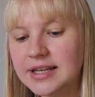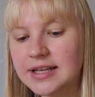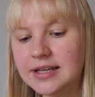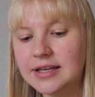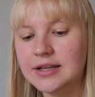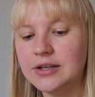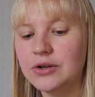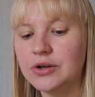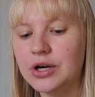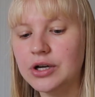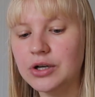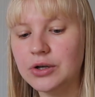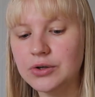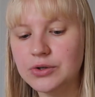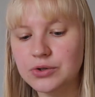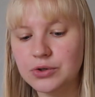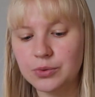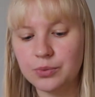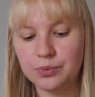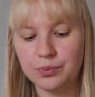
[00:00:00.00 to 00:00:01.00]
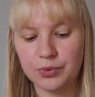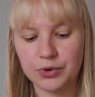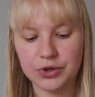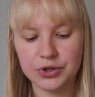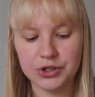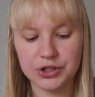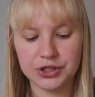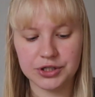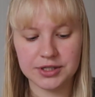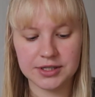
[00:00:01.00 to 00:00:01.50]
they, you can also
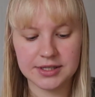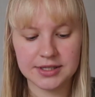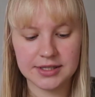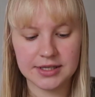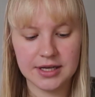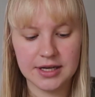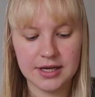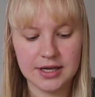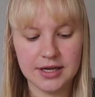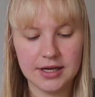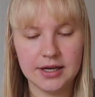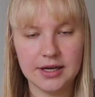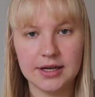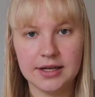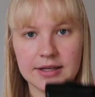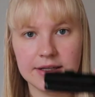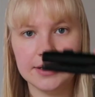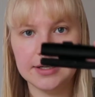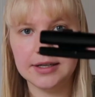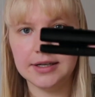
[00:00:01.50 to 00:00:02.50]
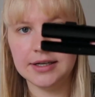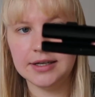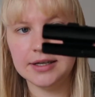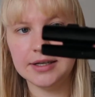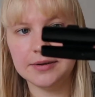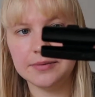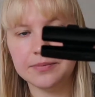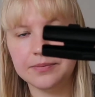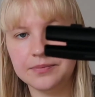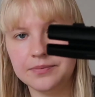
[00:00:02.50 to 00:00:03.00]
purchase
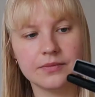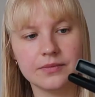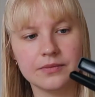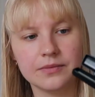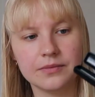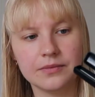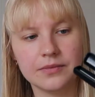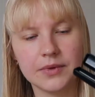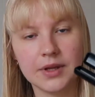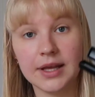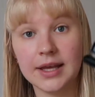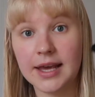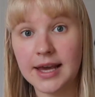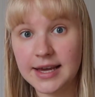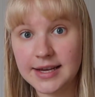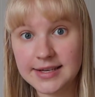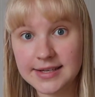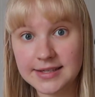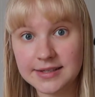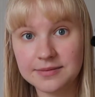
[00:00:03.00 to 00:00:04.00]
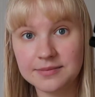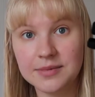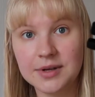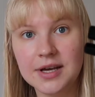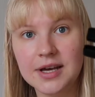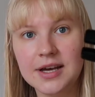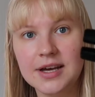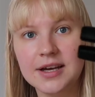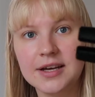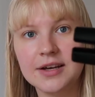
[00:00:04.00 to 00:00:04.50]
the case,
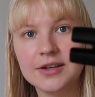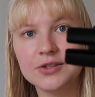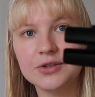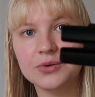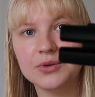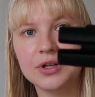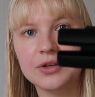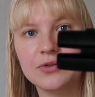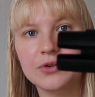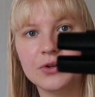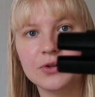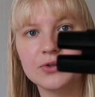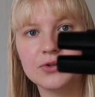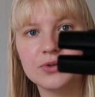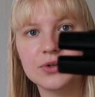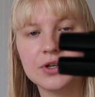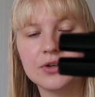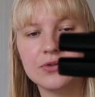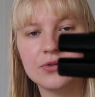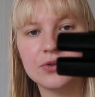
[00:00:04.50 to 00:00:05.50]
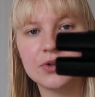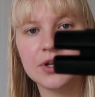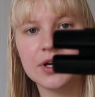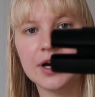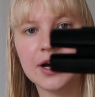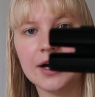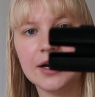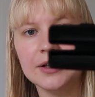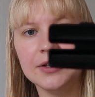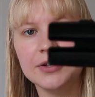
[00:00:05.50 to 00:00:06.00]
so they will also give you the
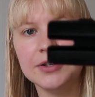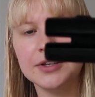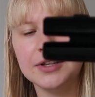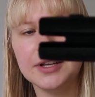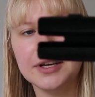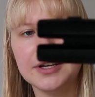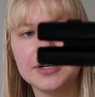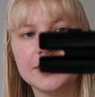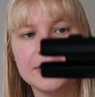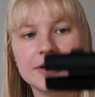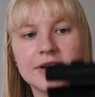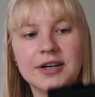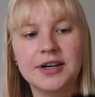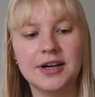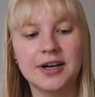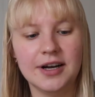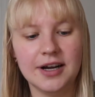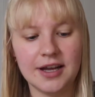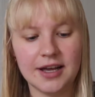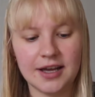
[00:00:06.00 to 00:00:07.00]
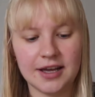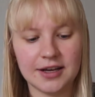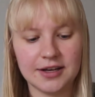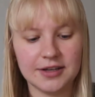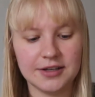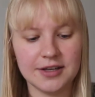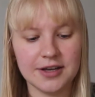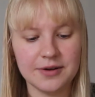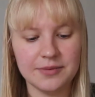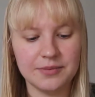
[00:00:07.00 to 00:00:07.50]
color there.
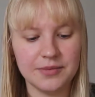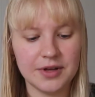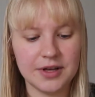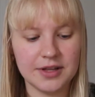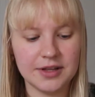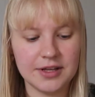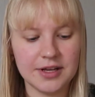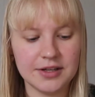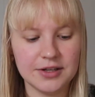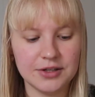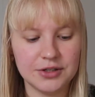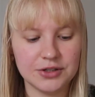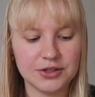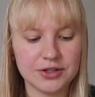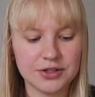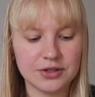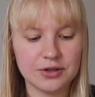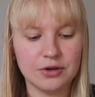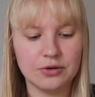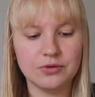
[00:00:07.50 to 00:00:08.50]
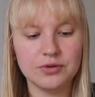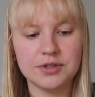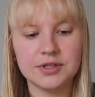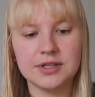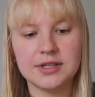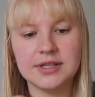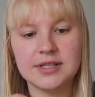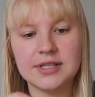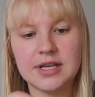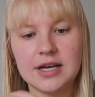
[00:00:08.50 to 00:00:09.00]
And yeah, and then it just goes
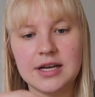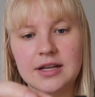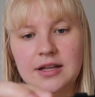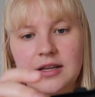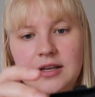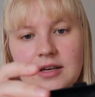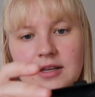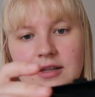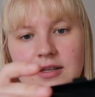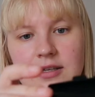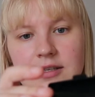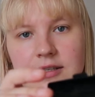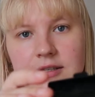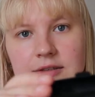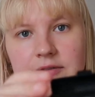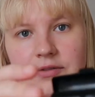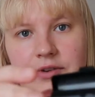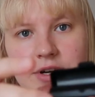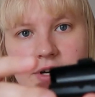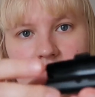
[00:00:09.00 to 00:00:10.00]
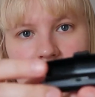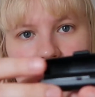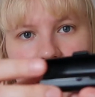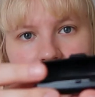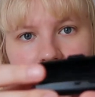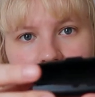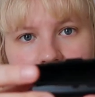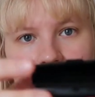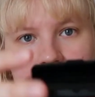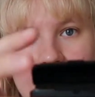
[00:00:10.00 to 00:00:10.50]
inside like this, very
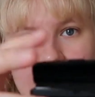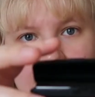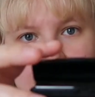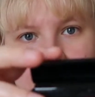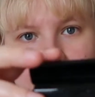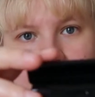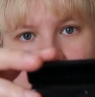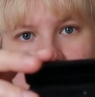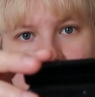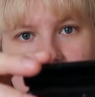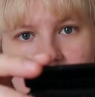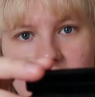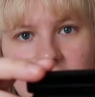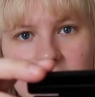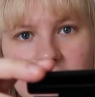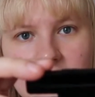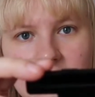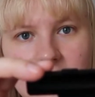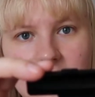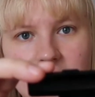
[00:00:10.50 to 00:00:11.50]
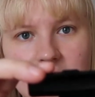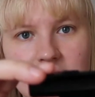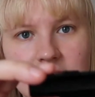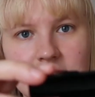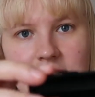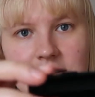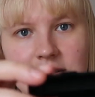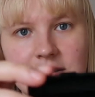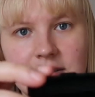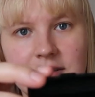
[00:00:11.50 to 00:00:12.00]
neatly, like
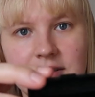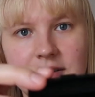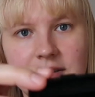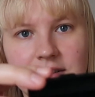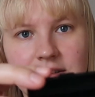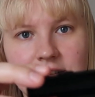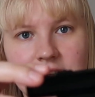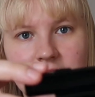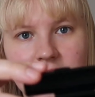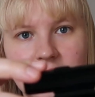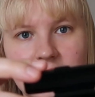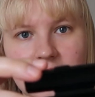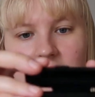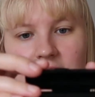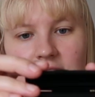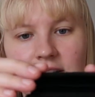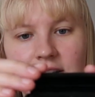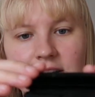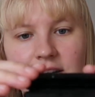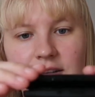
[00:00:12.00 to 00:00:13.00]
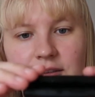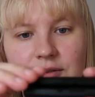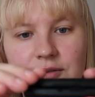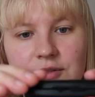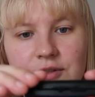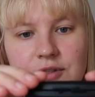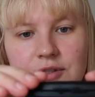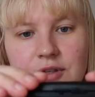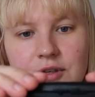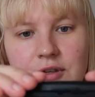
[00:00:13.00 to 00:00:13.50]
this, and then you
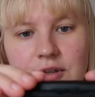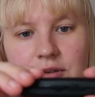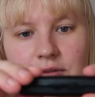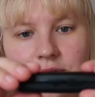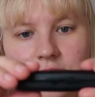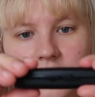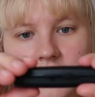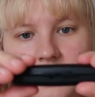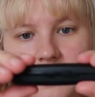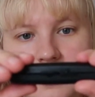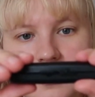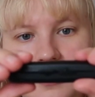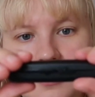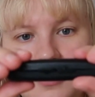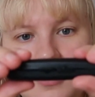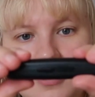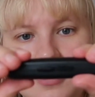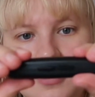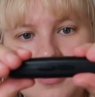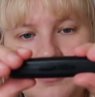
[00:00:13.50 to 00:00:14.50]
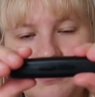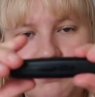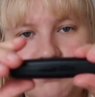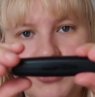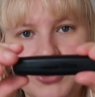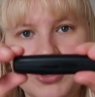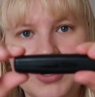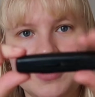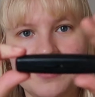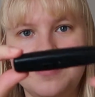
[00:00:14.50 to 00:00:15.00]
just close it.
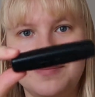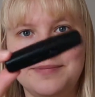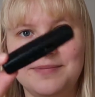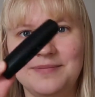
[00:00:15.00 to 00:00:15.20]
Book.